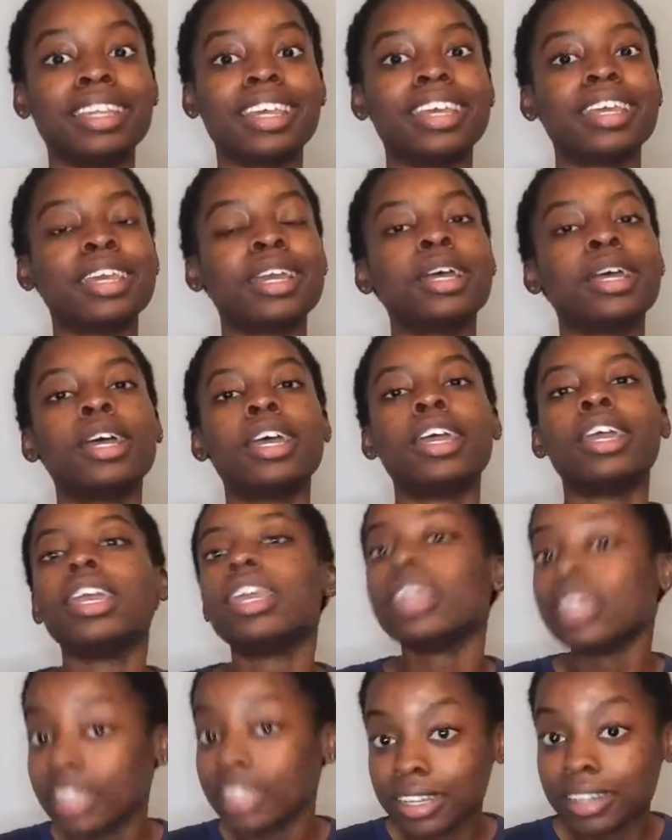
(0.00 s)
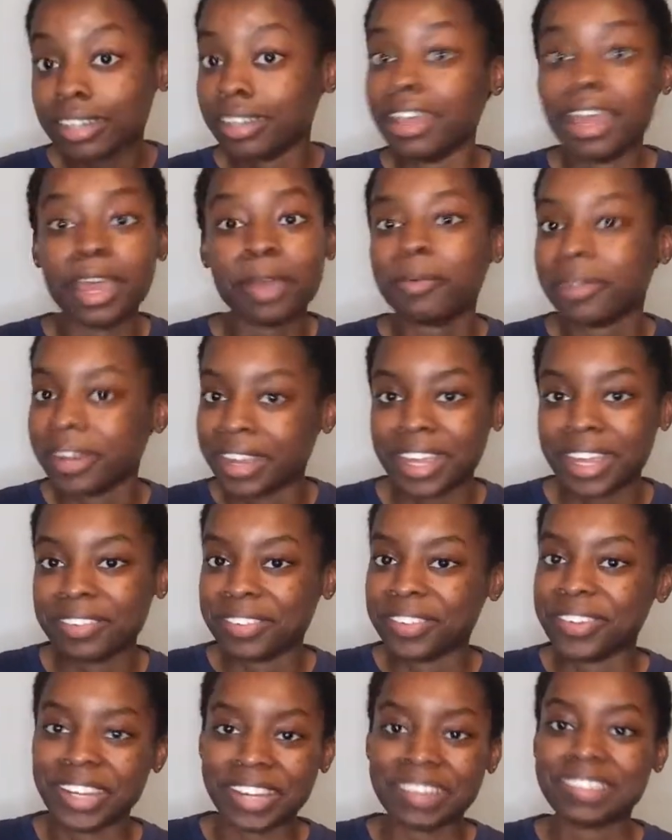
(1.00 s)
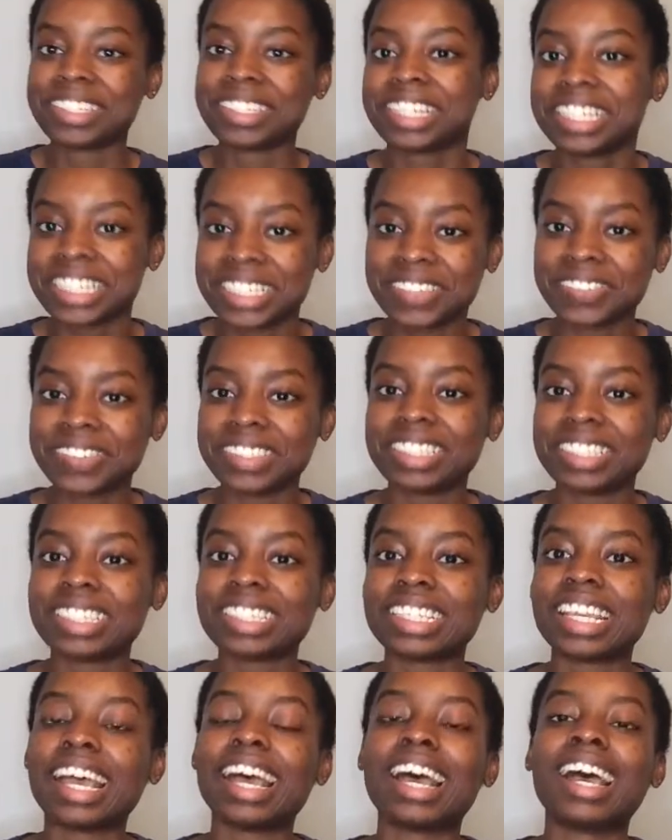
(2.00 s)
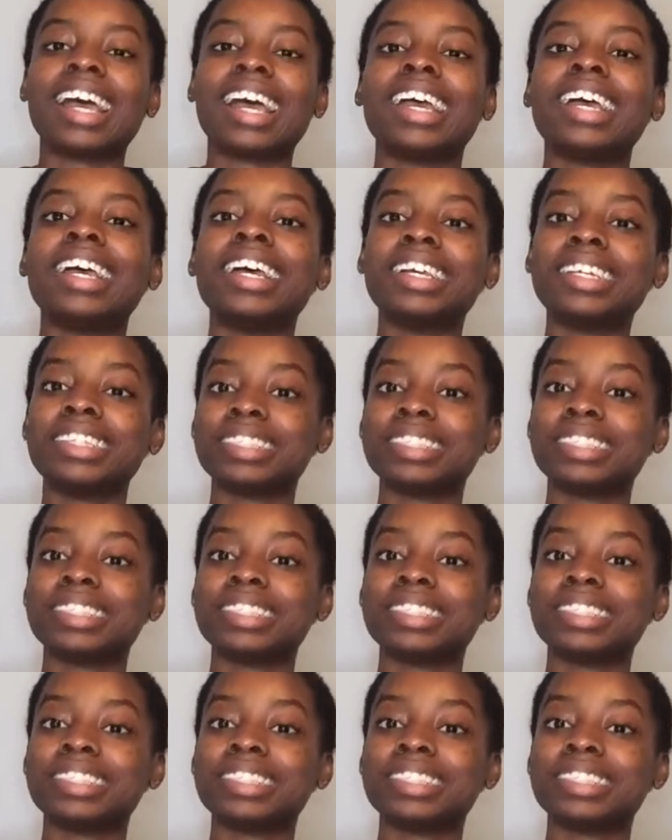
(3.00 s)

Like, he did not want to have no conversation with this guy.